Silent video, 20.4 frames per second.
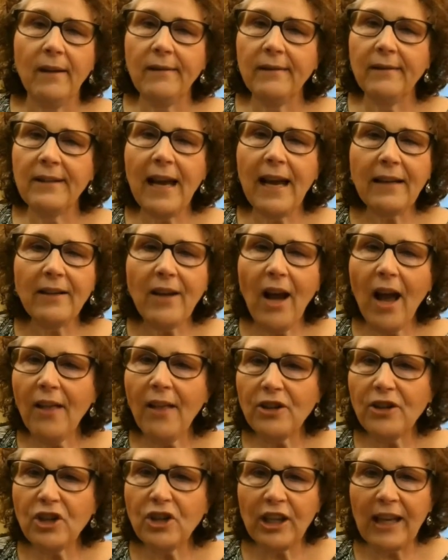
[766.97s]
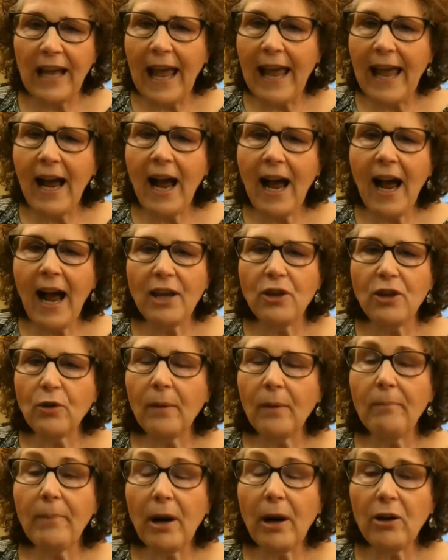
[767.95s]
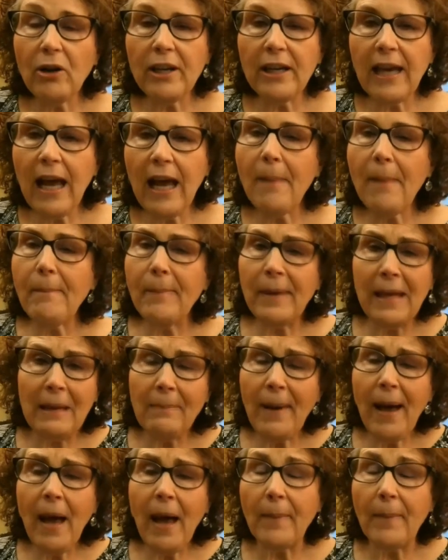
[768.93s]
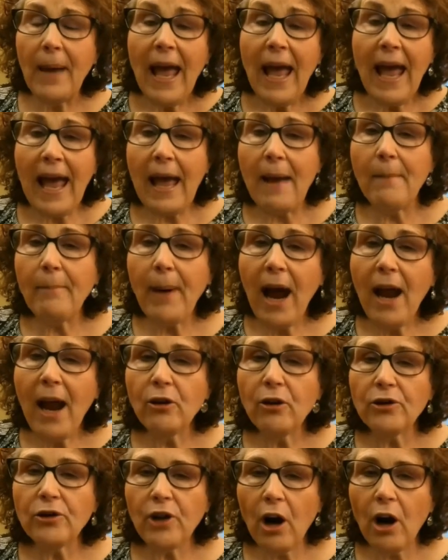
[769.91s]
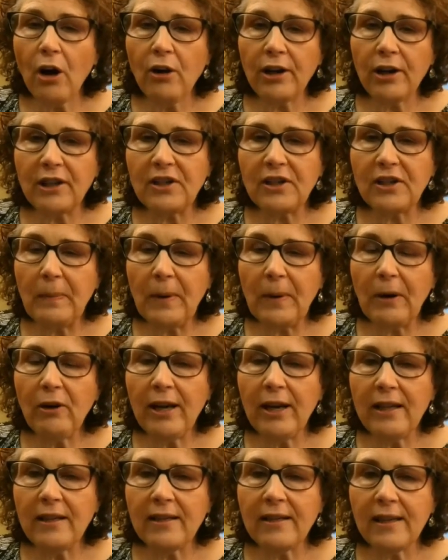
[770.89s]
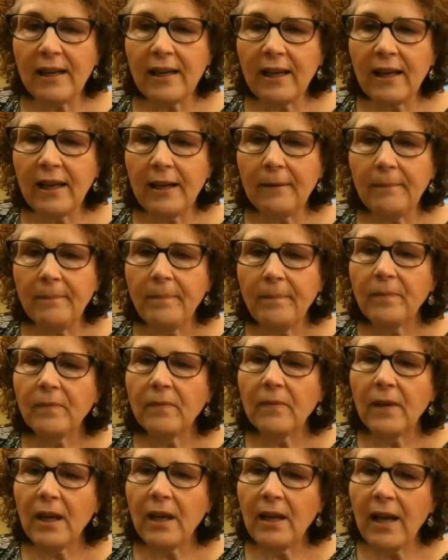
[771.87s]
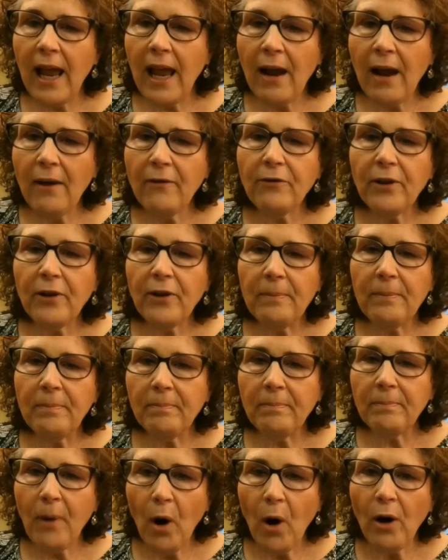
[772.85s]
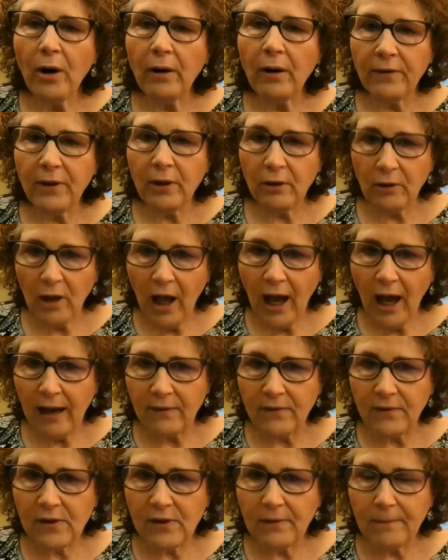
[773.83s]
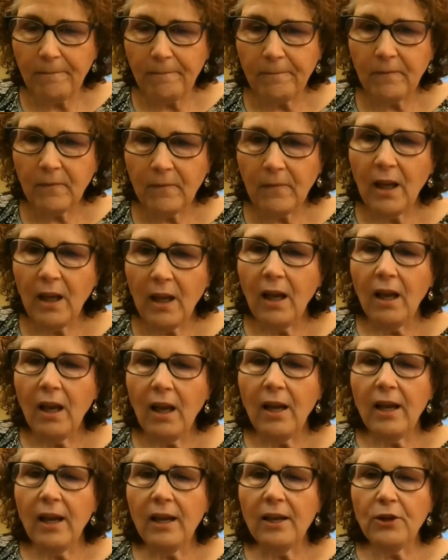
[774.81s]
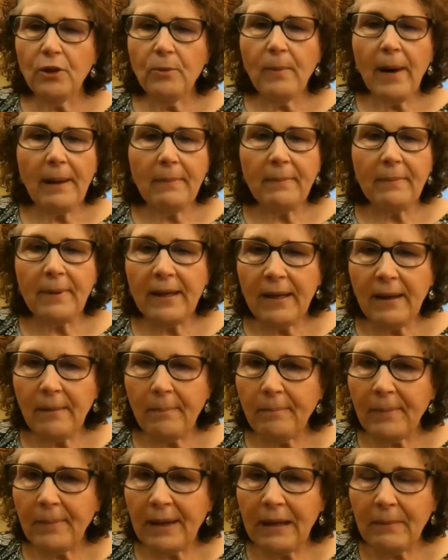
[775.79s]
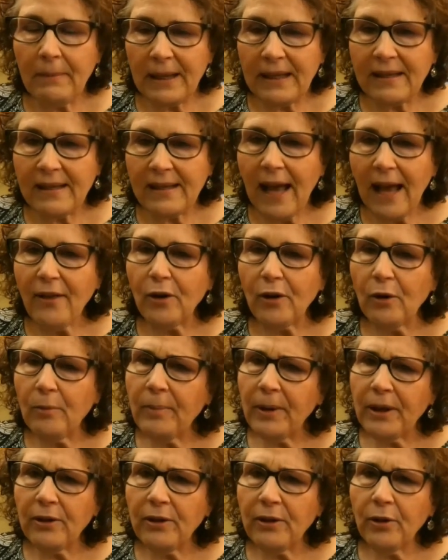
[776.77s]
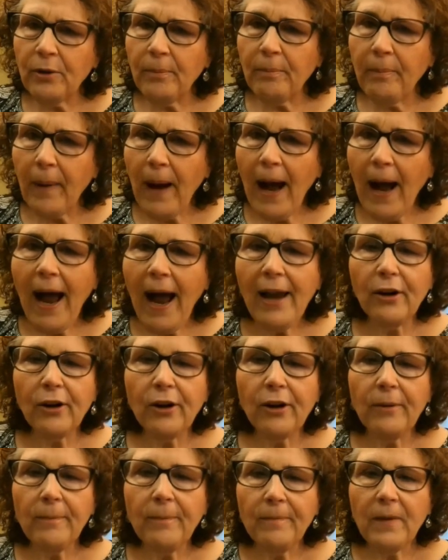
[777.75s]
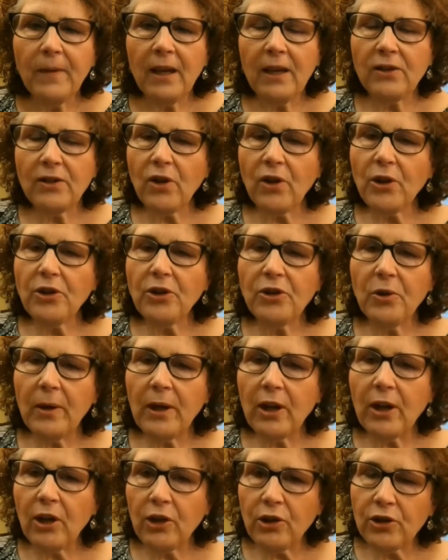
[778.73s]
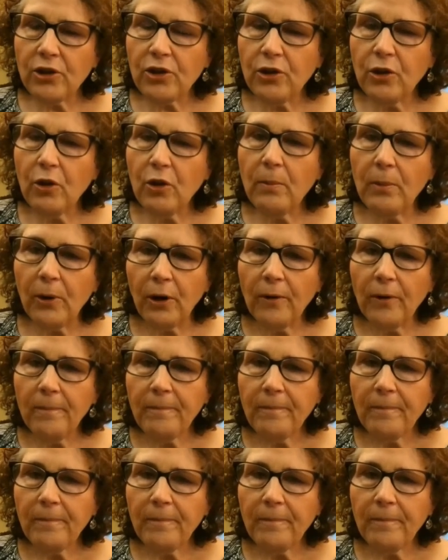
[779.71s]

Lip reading: Technology, AI, you can barely keep up, and buyers are experiencing it in every part of their lives. You might be a B2B seller, but your buyer is also a consumer.